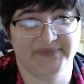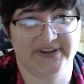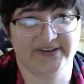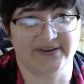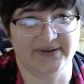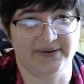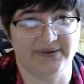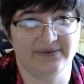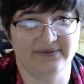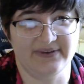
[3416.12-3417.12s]

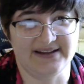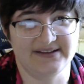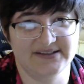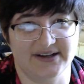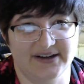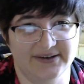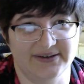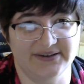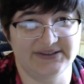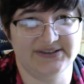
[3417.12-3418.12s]
So wraiths are
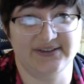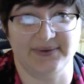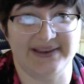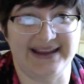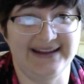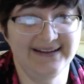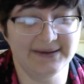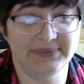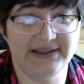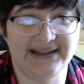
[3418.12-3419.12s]
ghosts with
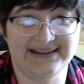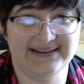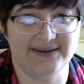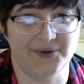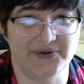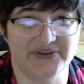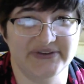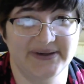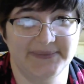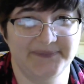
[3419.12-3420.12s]
incomplete
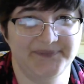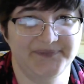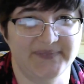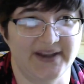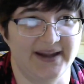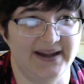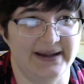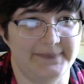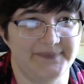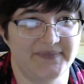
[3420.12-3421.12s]
souls.
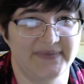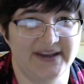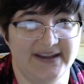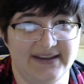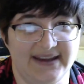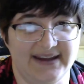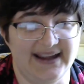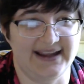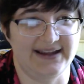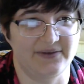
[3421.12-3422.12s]
They can
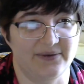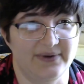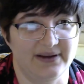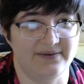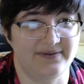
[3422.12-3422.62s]
have a will of